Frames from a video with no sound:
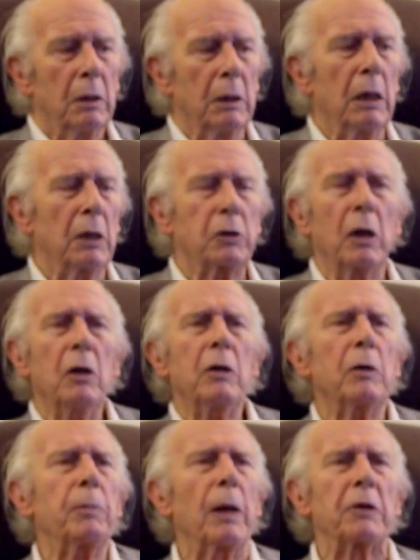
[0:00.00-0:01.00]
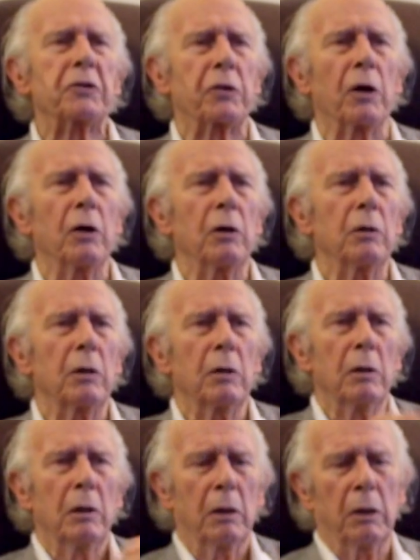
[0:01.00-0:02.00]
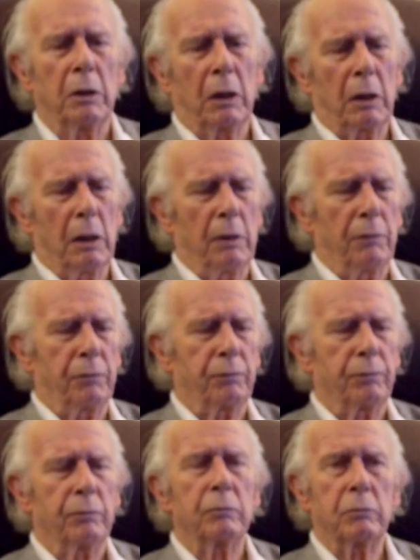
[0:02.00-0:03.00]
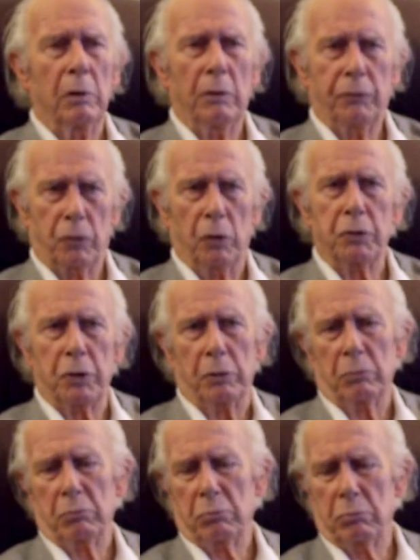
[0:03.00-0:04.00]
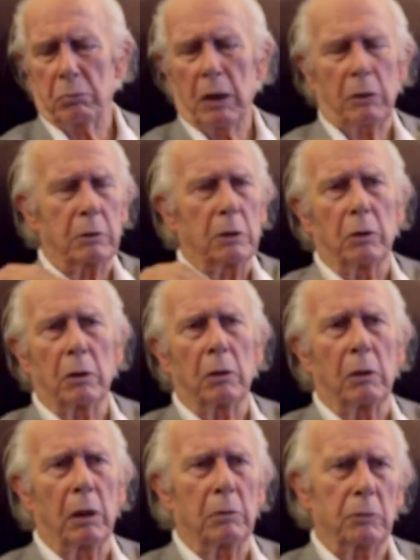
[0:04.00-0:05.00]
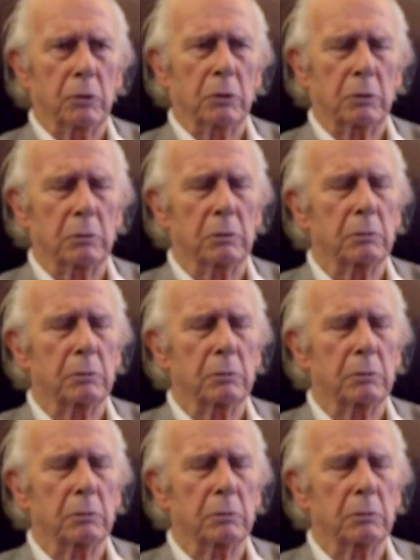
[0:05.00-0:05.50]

He had a little plastron and a glove of coaching, not the Roland, just